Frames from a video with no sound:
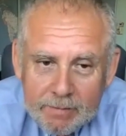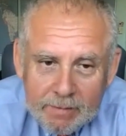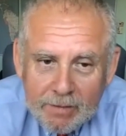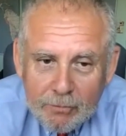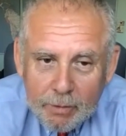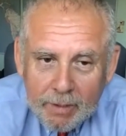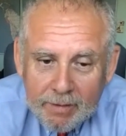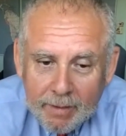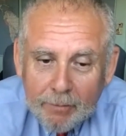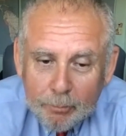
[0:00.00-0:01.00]
That's what you get.
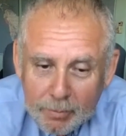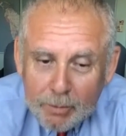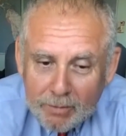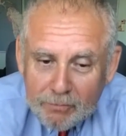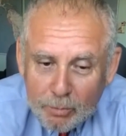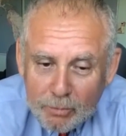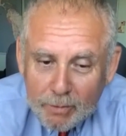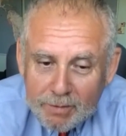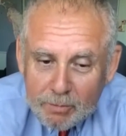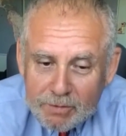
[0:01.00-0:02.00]
People have to
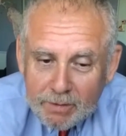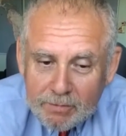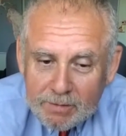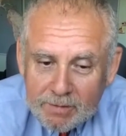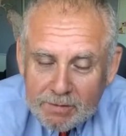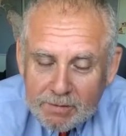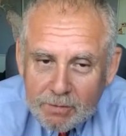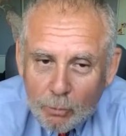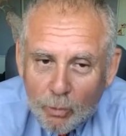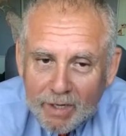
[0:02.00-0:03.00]
persuade themselves that this is
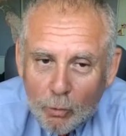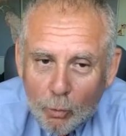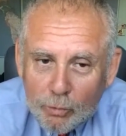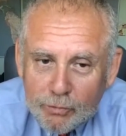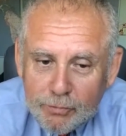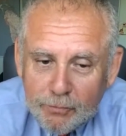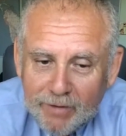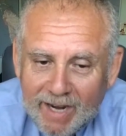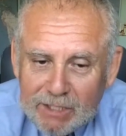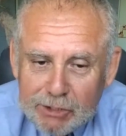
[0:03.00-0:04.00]
the right course of
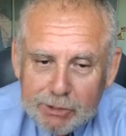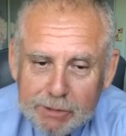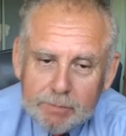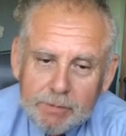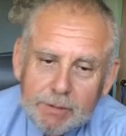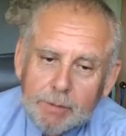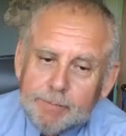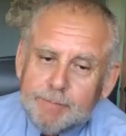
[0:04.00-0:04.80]
action. So.